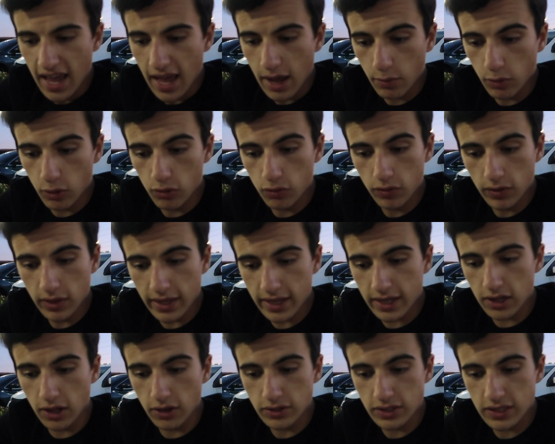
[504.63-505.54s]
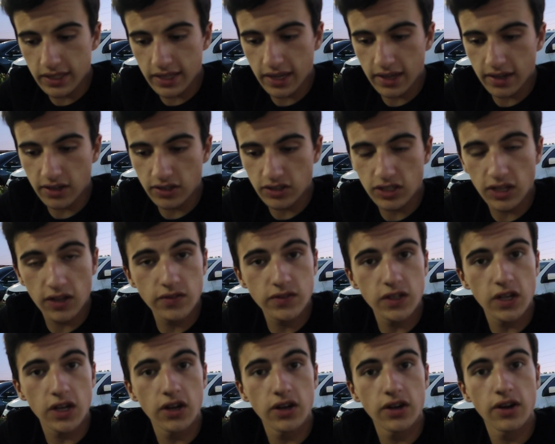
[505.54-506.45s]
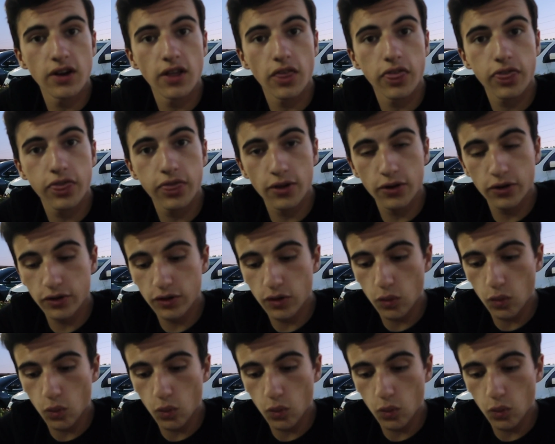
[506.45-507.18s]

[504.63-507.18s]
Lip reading: And we're really close to getting ourselves our 3rd